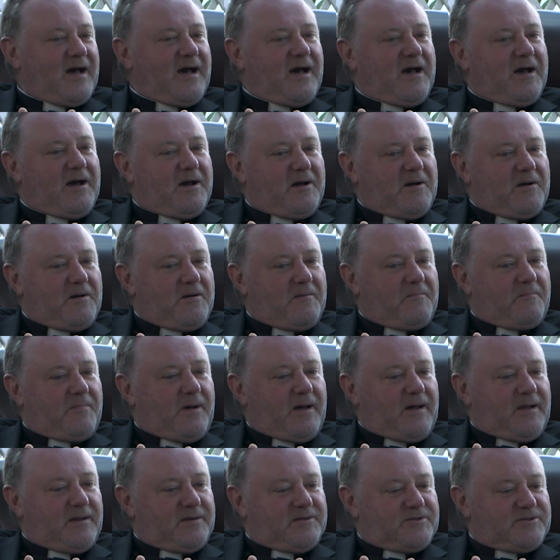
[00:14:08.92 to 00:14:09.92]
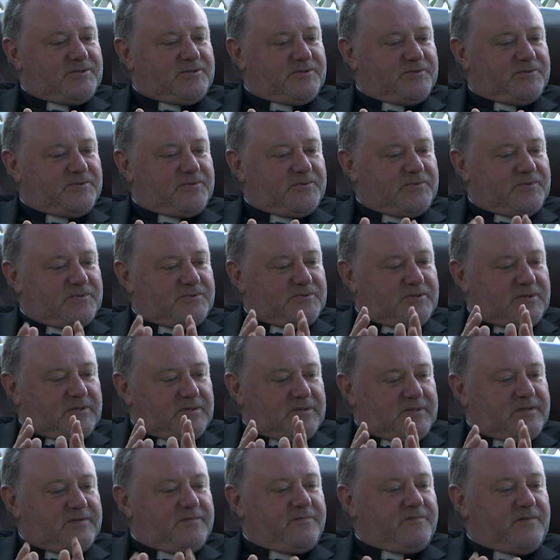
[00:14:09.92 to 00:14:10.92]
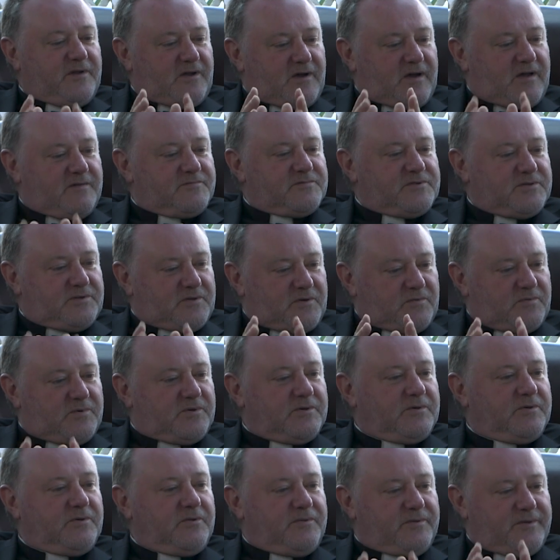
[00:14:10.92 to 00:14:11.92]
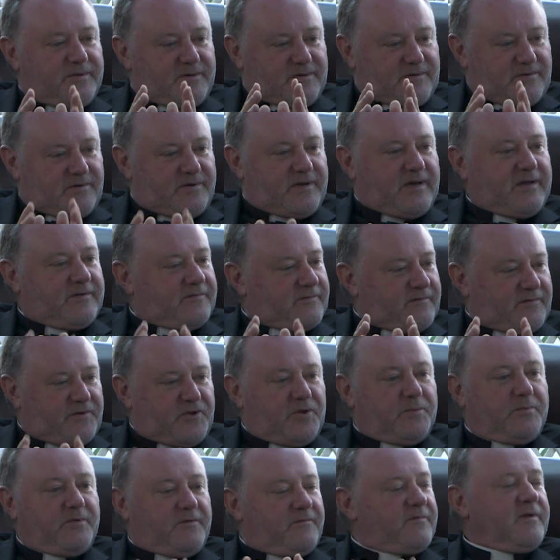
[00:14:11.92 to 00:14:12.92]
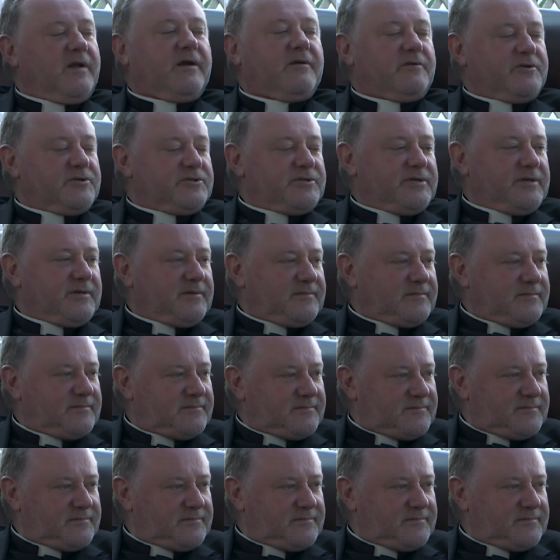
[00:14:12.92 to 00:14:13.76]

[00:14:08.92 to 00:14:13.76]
But to live lives in the world that create human flourishing.